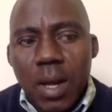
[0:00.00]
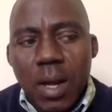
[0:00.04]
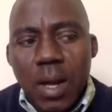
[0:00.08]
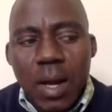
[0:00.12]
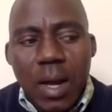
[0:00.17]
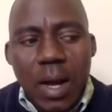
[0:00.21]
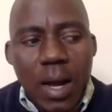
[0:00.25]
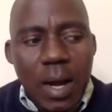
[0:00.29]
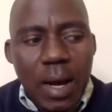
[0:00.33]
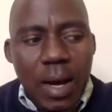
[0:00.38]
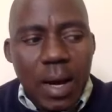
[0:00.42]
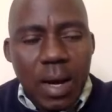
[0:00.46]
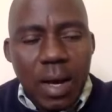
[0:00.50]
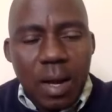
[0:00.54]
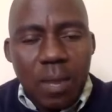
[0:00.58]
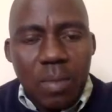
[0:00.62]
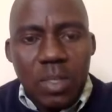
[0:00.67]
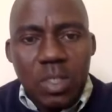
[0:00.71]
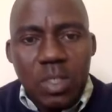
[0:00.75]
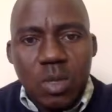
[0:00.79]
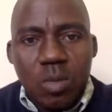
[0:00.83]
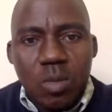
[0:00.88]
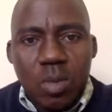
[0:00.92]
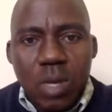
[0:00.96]

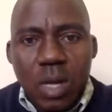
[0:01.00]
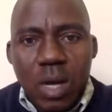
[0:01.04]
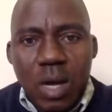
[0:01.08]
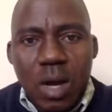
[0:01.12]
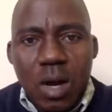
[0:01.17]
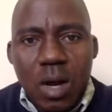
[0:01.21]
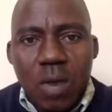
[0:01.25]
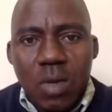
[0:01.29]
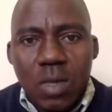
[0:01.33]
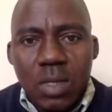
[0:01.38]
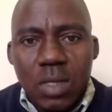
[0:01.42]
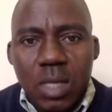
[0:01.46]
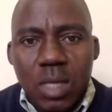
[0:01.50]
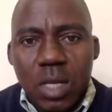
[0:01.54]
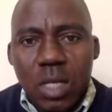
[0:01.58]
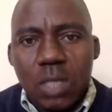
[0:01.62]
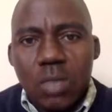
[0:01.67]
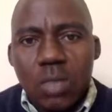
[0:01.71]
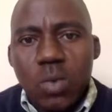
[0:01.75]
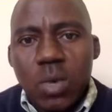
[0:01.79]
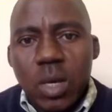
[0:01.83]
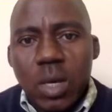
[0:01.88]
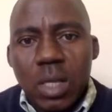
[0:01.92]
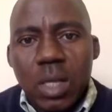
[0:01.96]
Emerson Mnangagwa
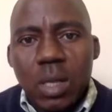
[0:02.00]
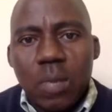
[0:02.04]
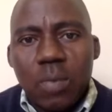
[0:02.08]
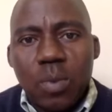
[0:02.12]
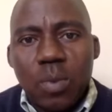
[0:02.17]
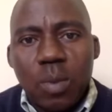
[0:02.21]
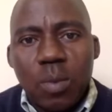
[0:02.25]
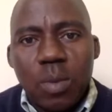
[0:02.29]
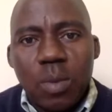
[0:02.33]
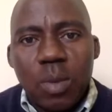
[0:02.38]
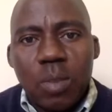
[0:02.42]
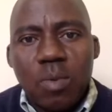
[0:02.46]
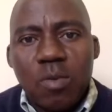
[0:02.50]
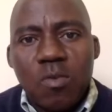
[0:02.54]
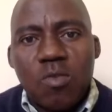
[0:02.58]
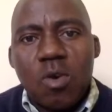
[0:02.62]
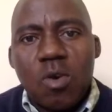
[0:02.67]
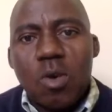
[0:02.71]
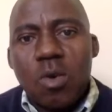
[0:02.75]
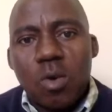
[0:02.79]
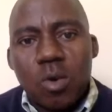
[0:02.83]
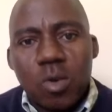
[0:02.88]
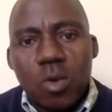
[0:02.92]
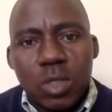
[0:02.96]
says, we had the problem of
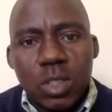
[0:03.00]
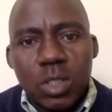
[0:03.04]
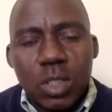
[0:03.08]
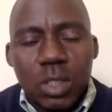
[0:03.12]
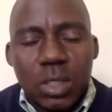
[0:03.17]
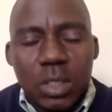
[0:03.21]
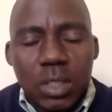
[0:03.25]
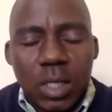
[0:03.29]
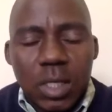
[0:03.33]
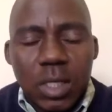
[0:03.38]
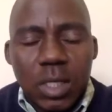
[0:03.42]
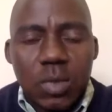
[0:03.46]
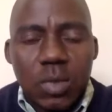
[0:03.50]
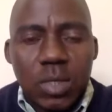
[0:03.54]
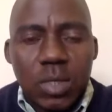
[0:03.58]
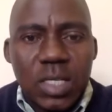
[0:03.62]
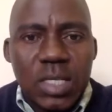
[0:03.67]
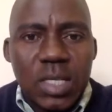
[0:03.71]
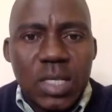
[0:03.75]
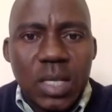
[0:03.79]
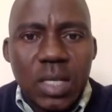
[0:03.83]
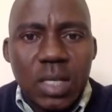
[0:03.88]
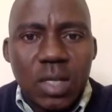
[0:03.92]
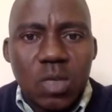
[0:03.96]
cockroaches and we
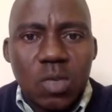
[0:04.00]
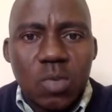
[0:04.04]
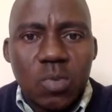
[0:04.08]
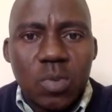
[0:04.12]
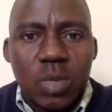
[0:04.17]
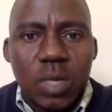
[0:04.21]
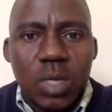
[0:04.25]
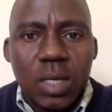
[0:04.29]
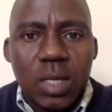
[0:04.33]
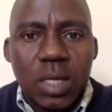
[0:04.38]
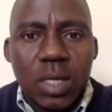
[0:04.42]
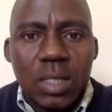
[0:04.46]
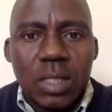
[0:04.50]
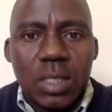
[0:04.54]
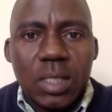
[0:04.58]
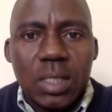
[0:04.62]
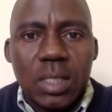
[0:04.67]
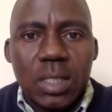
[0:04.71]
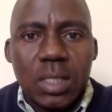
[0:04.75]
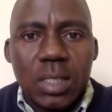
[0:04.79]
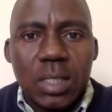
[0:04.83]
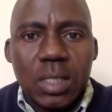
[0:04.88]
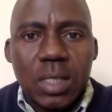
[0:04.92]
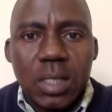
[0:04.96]
decided to bring in
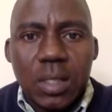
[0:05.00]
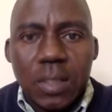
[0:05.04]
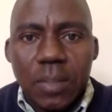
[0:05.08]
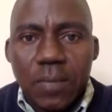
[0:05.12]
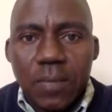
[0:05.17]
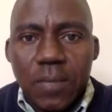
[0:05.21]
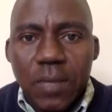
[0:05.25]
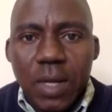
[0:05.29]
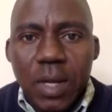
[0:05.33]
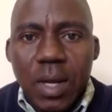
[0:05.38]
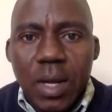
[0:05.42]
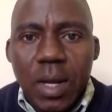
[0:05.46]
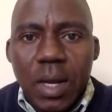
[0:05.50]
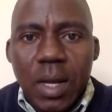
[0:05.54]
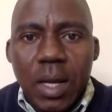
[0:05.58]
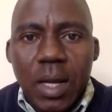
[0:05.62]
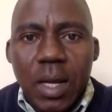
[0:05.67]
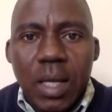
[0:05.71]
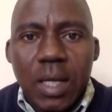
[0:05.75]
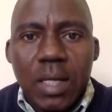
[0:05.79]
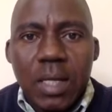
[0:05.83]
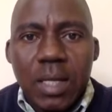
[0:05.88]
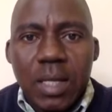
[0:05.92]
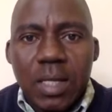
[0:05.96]
DDT.
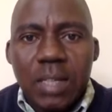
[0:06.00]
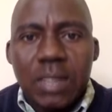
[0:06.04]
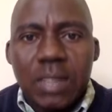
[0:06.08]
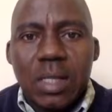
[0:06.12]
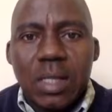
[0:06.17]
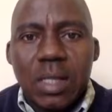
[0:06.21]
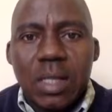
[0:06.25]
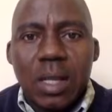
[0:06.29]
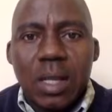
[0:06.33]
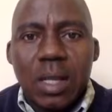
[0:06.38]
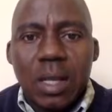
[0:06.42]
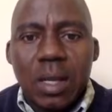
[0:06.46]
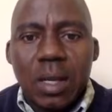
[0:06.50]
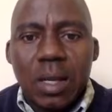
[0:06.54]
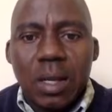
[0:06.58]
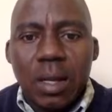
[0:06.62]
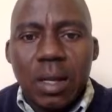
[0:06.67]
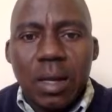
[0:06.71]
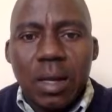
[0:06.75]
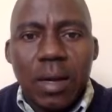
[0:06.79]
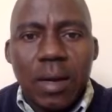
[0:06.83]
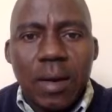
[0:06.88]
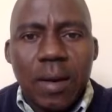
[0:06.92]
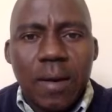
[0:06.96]
And yesterday,
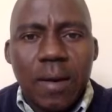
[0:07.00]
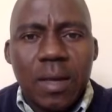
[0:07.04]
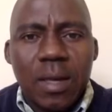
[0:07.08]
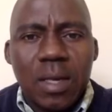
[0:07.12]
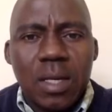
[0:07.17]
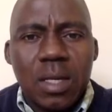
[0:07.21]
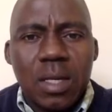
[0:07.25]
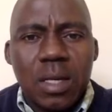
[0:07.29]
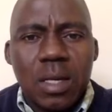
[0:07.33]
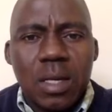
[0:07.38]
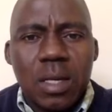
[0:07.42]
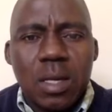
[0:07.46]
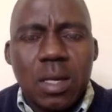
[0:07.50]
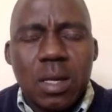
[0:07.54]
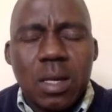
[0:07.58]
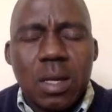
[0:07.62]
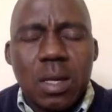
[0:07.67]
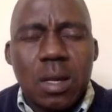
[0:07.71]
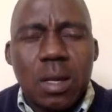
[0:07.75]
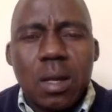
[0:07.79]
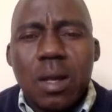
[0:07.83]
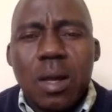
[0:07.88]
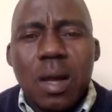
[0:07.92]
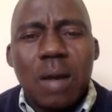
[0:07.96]

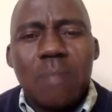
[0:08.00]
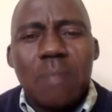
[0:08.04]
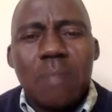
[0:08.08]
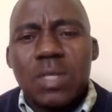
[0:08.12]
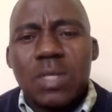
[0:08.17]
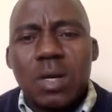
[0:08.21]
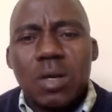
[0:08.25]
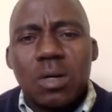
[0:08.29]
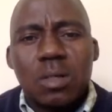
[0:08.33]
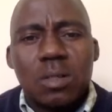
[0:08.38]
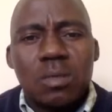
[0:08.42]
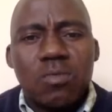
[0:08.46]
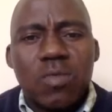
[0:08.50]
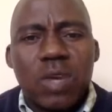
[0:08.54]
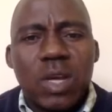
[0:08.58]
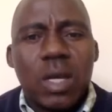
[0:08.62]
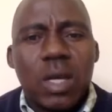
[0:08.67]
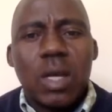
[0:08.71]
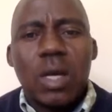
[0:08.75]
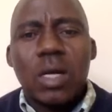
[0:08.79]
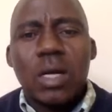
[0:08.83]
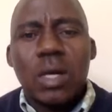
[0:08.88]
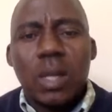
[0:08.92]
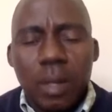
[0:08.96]
he comes out
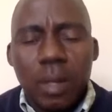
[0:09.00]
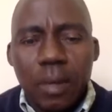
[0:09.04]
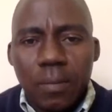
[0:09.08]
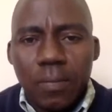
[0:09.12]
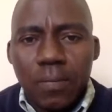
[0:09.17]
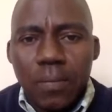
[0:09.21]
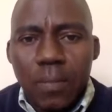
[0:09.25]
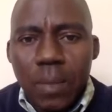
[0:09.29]
very angry.